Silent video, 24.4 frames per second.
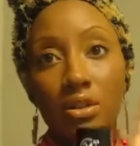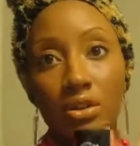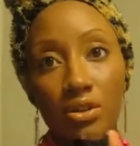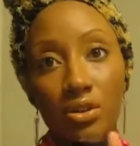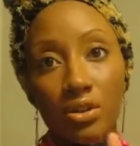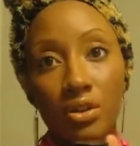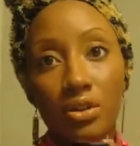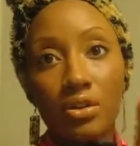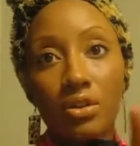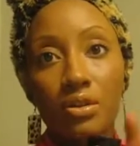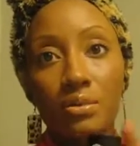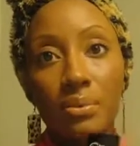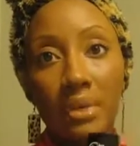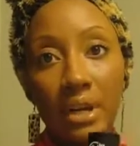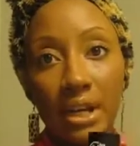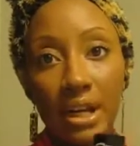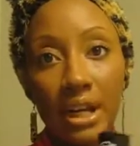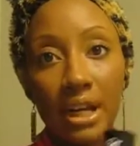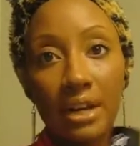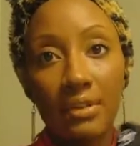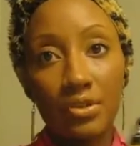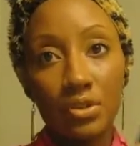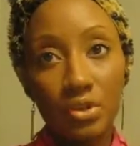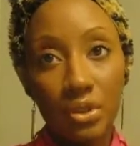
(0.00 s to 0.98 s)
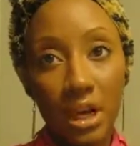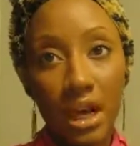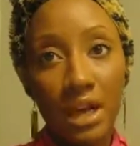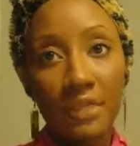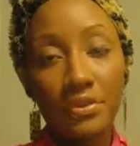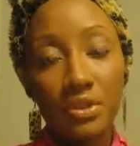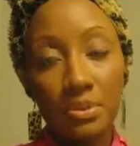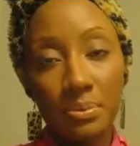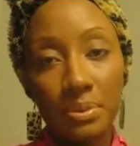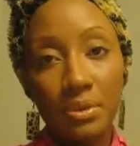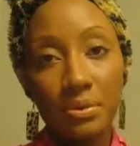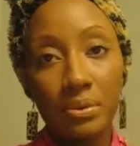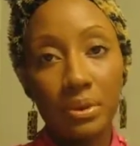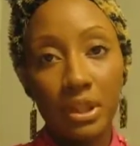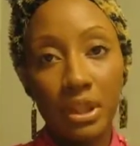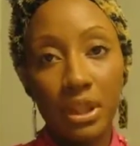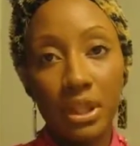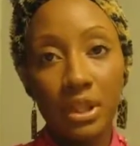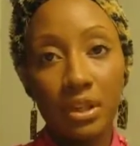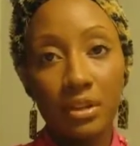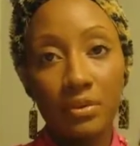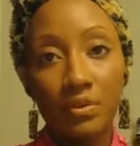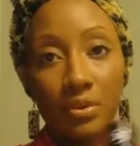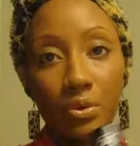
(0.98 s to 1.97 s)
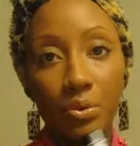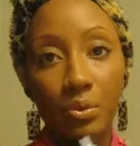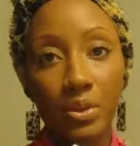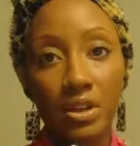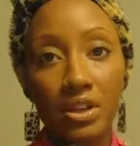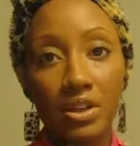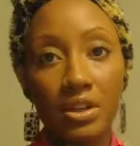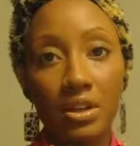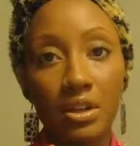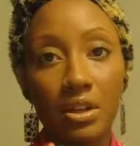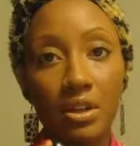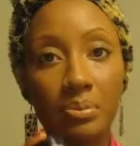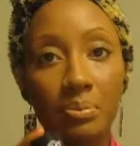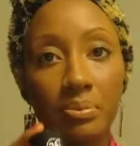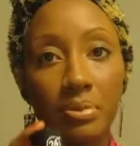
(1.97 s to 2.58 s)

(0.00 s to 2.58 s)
so you have to be really careful with it.